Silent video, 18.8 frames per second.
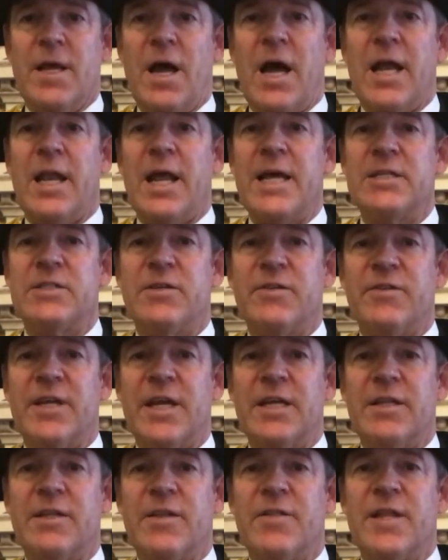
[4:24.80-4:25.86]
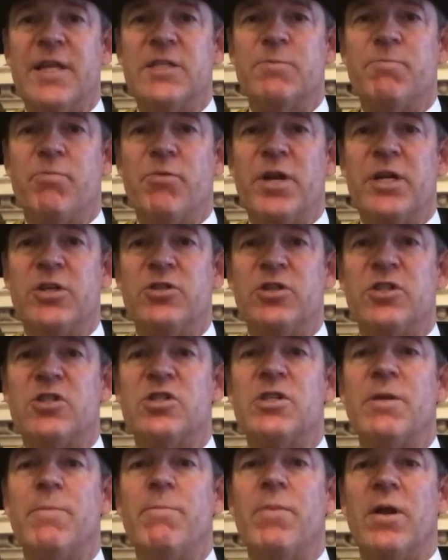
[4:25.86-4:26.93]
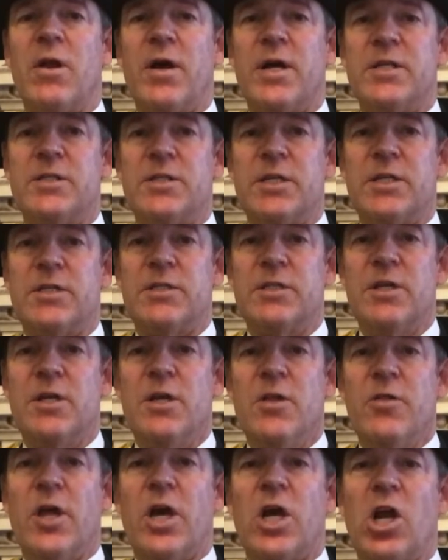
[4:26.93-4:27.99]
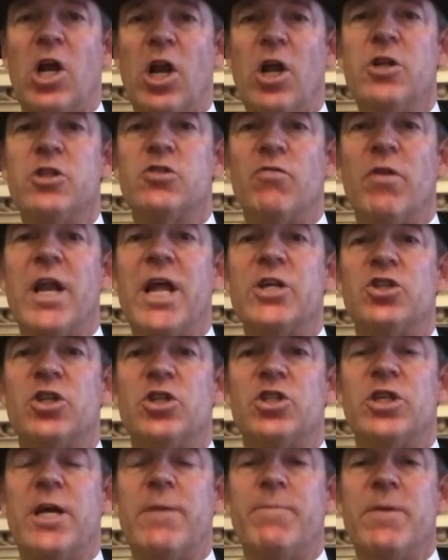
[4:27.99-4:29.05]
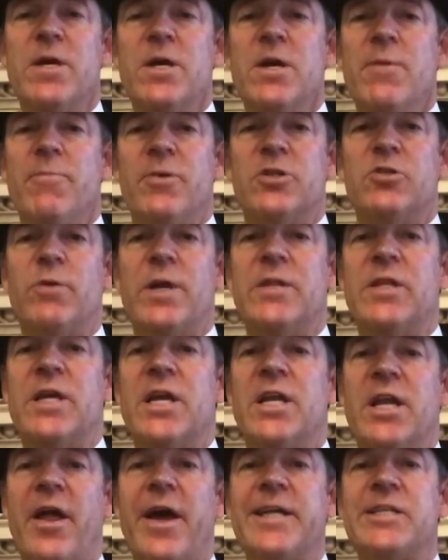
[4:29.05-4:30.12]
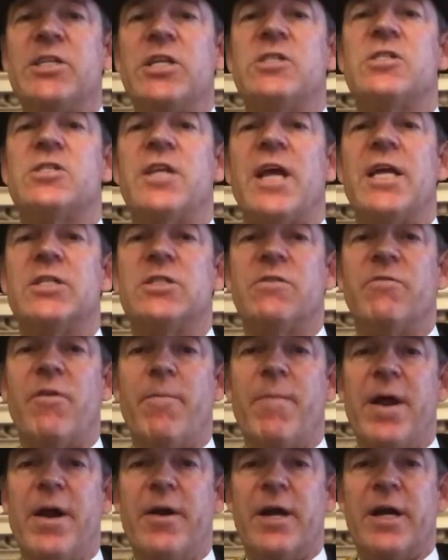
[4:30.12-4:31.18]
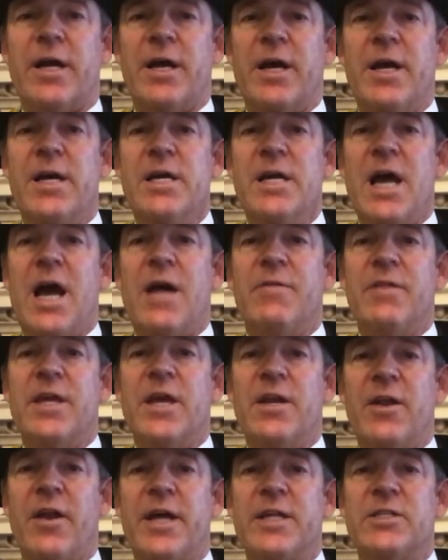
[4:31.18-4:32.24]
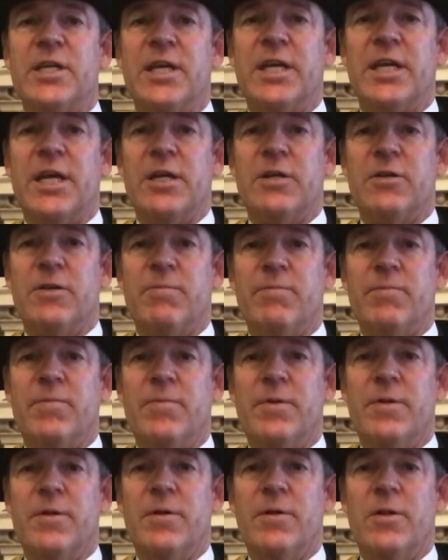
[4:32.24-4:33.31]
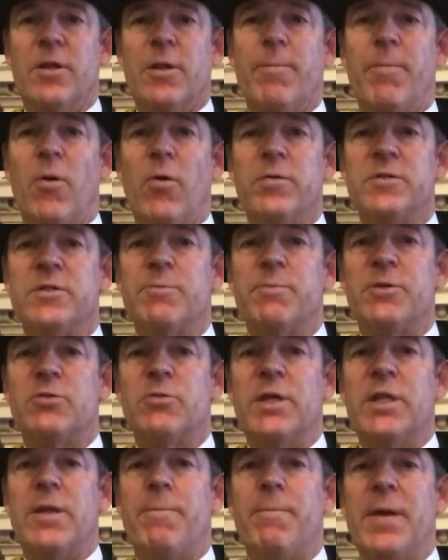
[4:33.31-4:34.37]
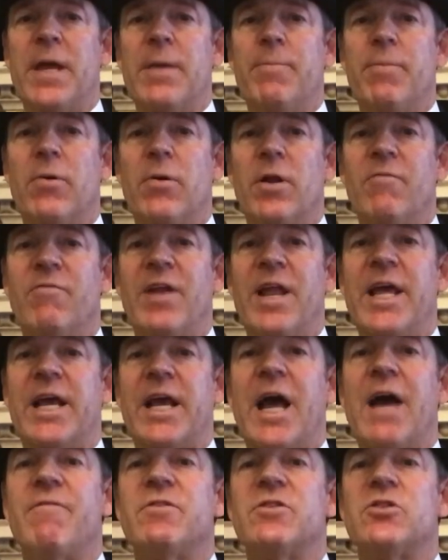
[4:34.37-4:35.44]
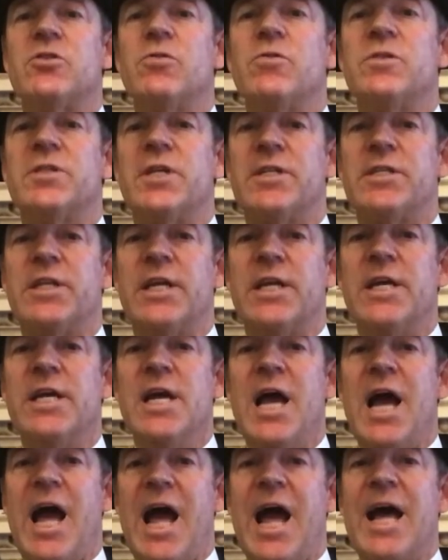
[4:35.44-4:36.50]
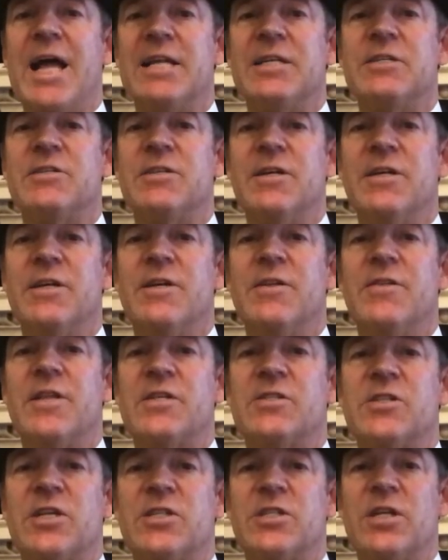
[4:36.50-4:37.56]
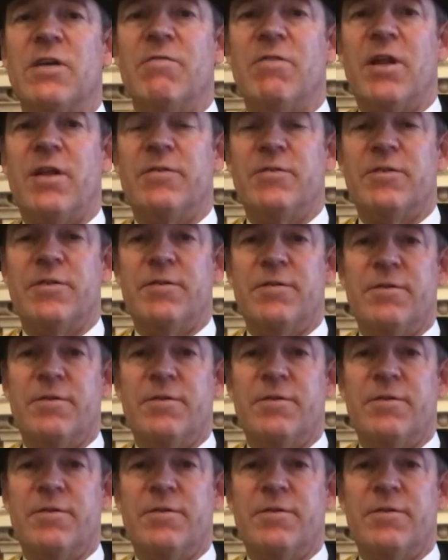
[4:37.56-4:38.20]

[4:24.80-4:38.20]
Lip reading: I like to think that this bridge symbolizes the close relationship between the United States of America and the United Kingdom, the bonds between the people of Lake Havasu City and the City of London.